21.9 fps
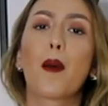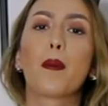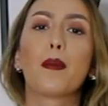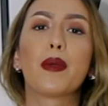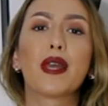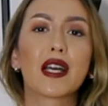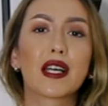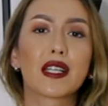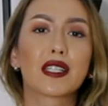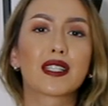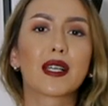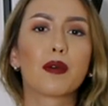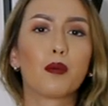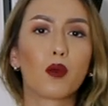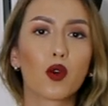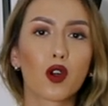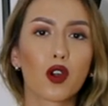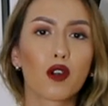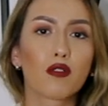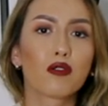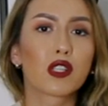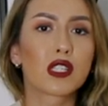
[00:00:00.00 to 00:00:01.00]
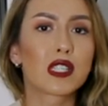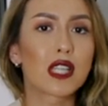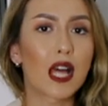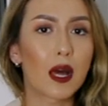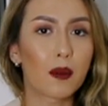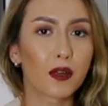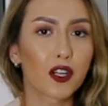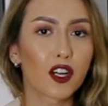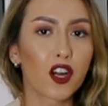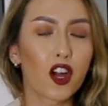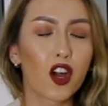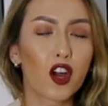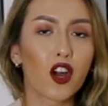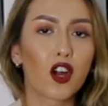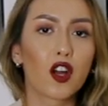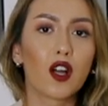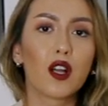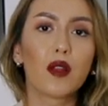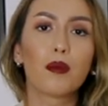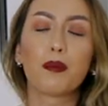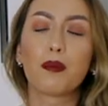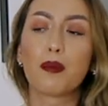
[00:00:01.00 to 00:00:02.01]
because I'm more of a summer
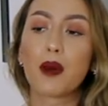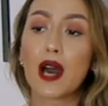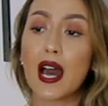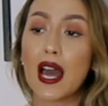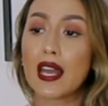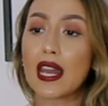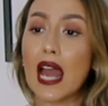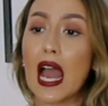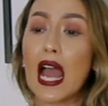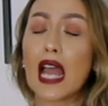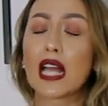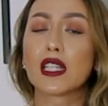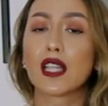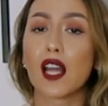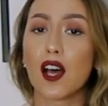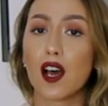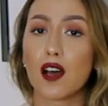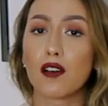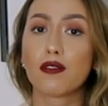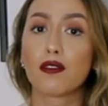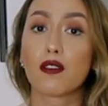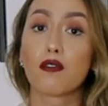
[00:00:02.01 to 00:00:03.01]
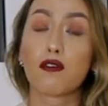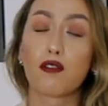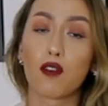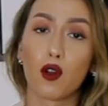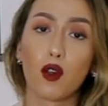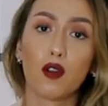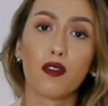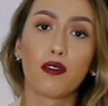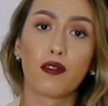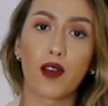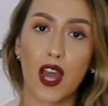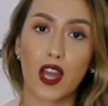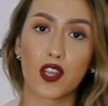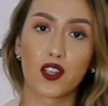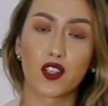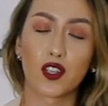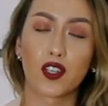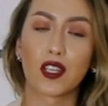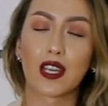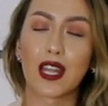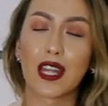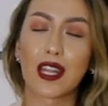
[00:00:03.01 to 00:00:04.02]
girl, but I love fall
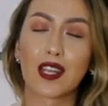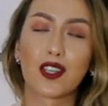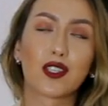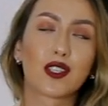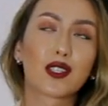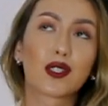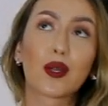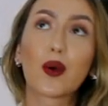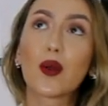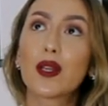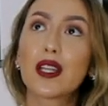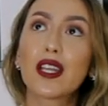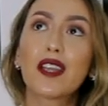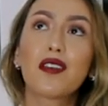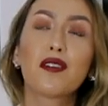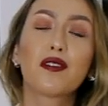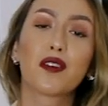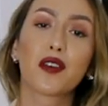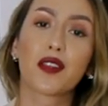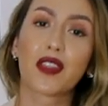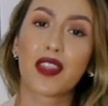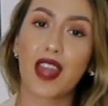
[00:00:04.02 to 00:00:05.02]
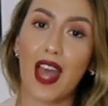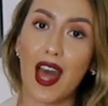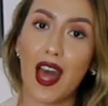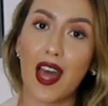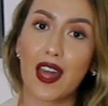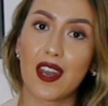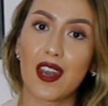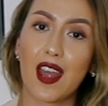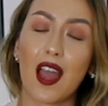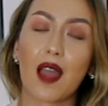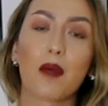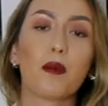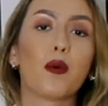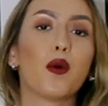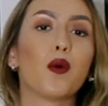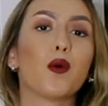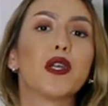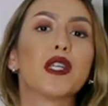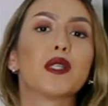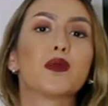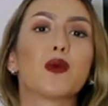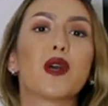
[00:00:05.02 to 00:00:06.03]
fashion and solely for that I'm
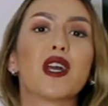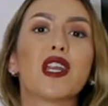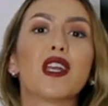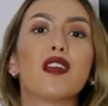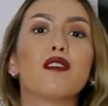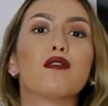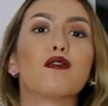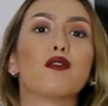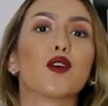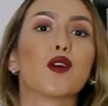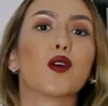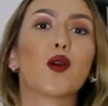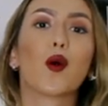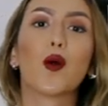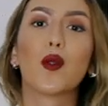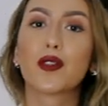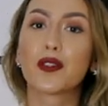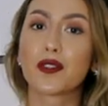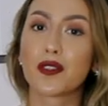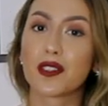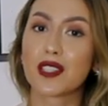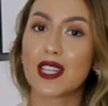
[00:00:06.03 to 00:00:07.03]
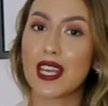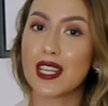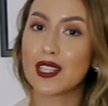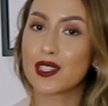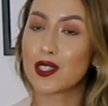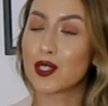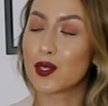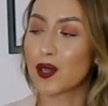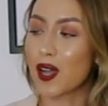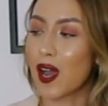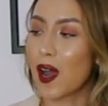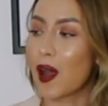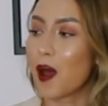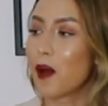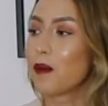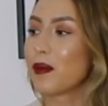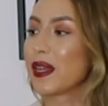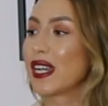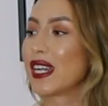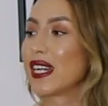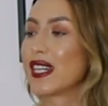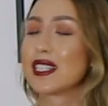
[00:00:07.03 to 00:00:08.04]
always waiting for colder days to
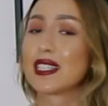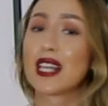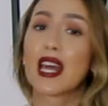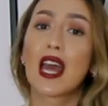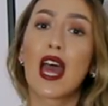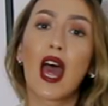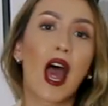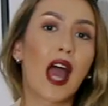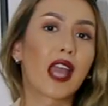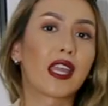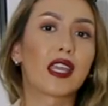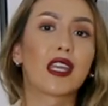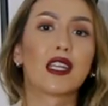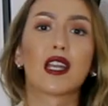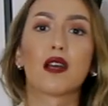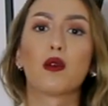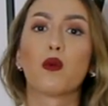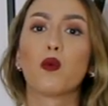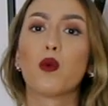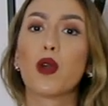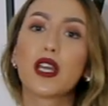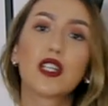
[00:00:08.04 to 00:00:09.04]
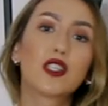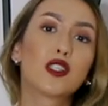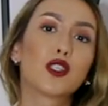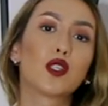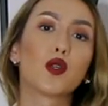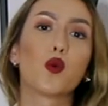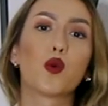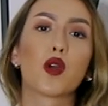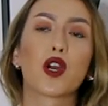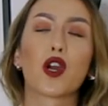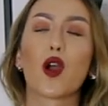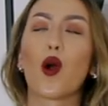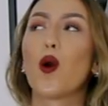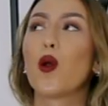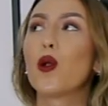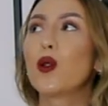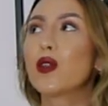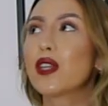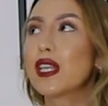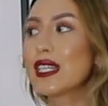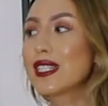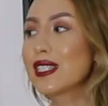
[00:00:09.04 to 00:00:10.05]
come because I cannot wait to wear
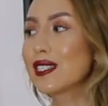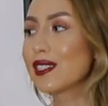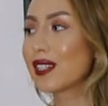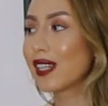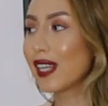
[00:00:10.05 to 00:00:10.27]
all these